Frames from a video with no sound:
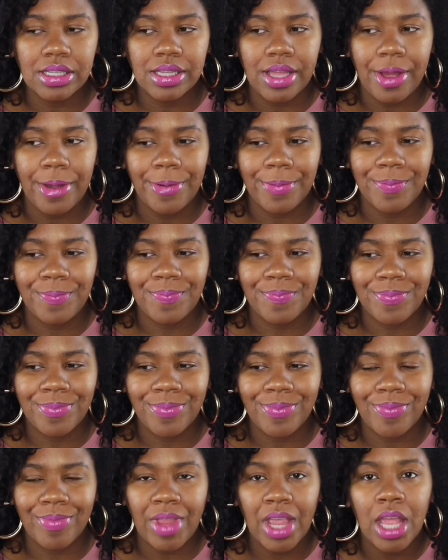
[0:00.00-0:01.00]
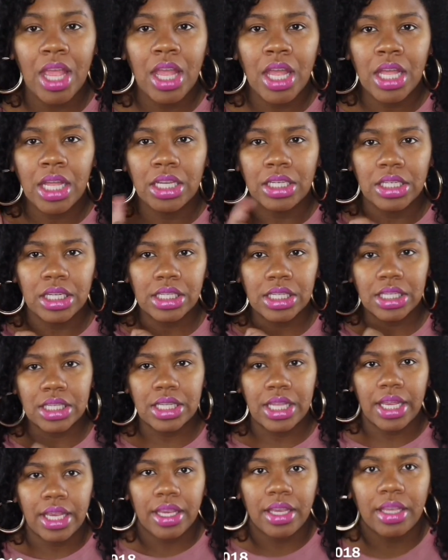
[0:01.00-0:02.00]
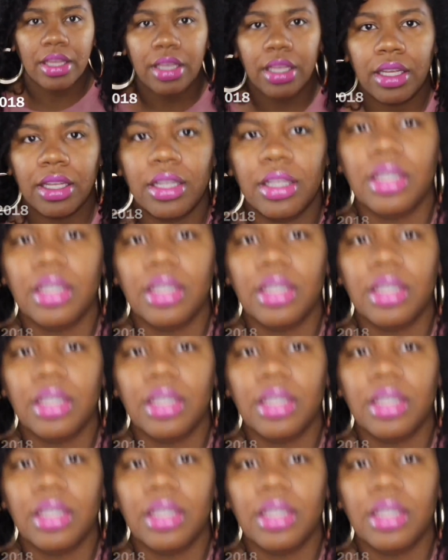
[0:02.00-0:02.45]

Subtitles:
So, just a second.